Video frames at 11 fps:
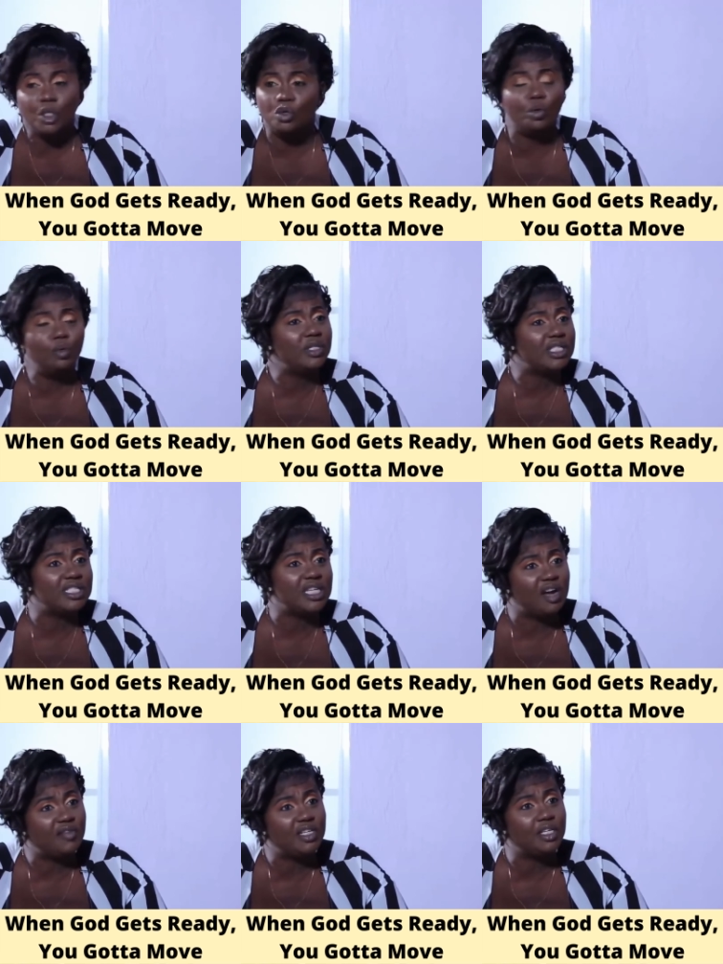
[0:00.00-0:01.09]
You know who is this
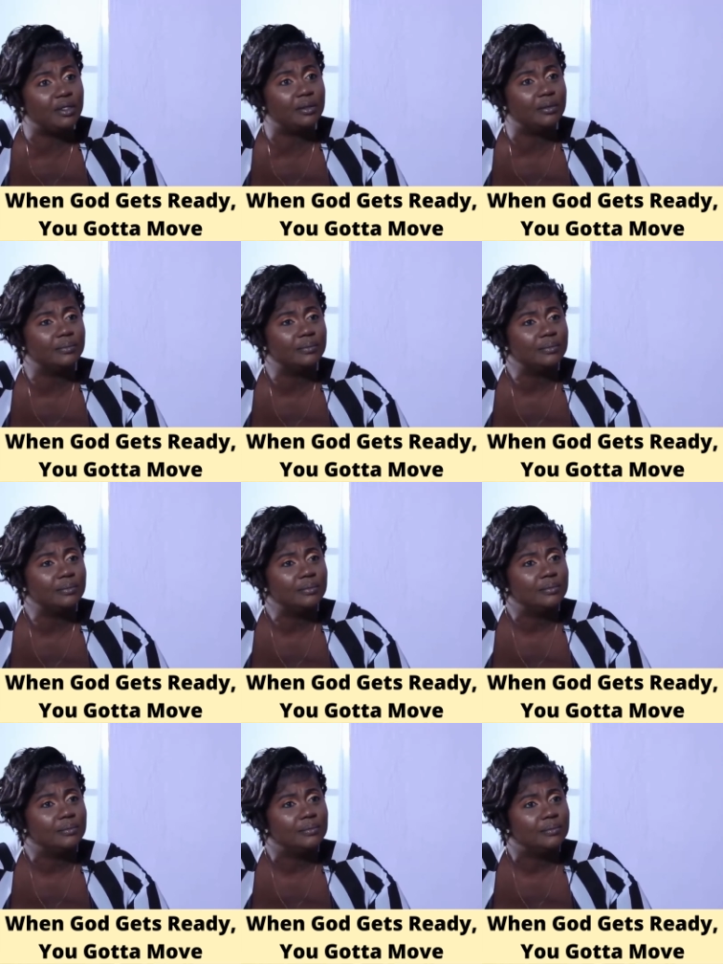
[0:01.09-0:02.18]
you have in here?
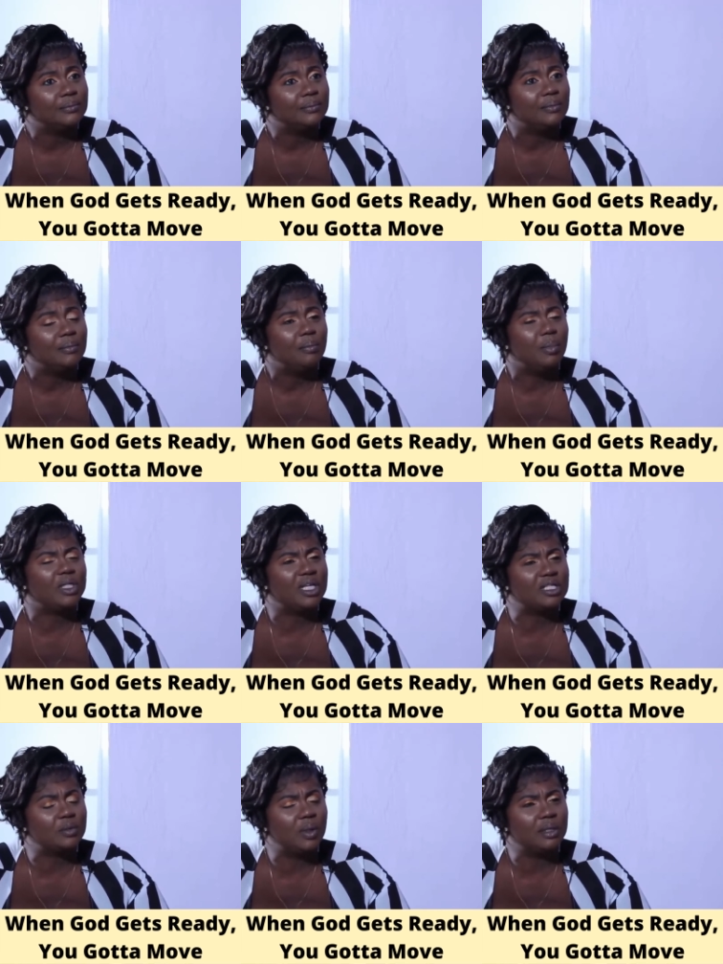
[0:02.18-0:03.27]
Mm-hmm. But
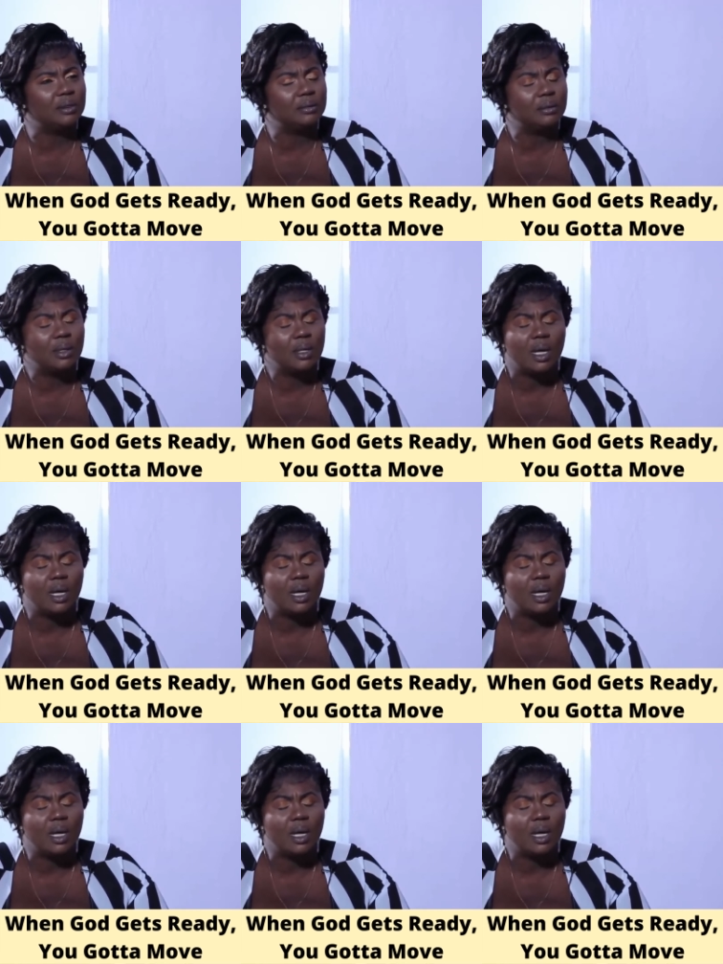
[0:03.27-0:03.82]
guess what?